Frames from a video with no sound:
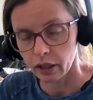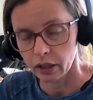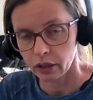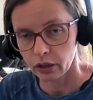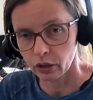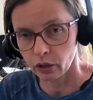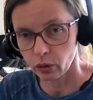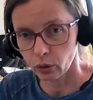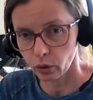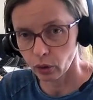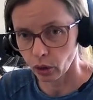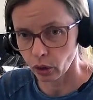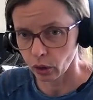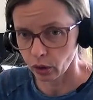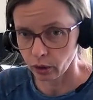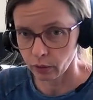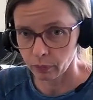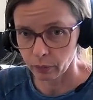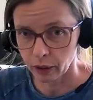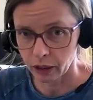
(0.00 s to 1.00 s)
you
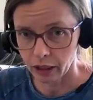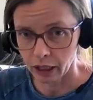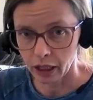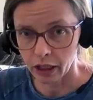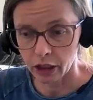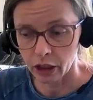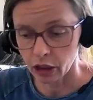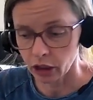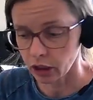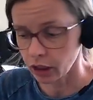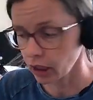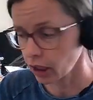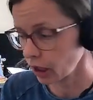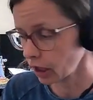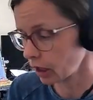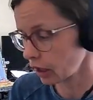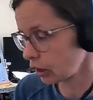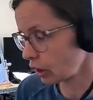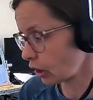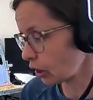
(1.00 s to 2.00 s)
could
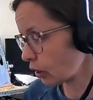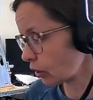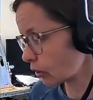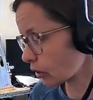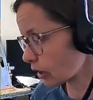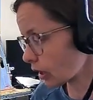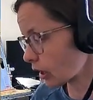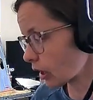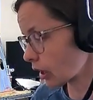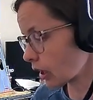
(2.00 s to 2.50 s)
potentially use